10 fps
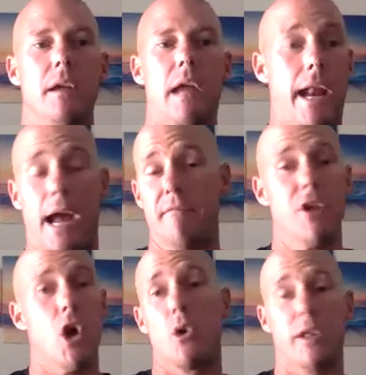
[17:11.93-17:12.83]
and I've
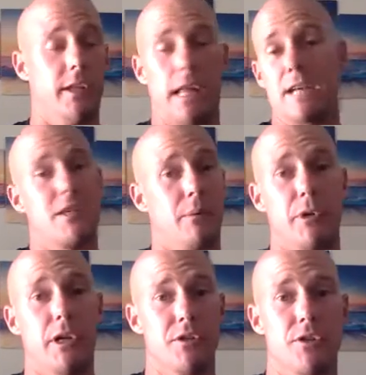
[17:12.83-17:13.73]
known in the last couple of
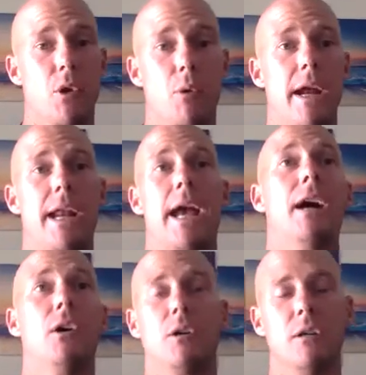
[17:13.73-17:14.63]
years, there's no way in
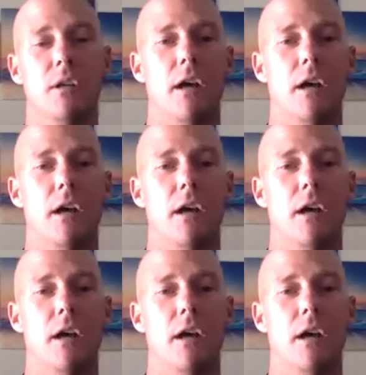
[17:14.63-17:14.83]
hell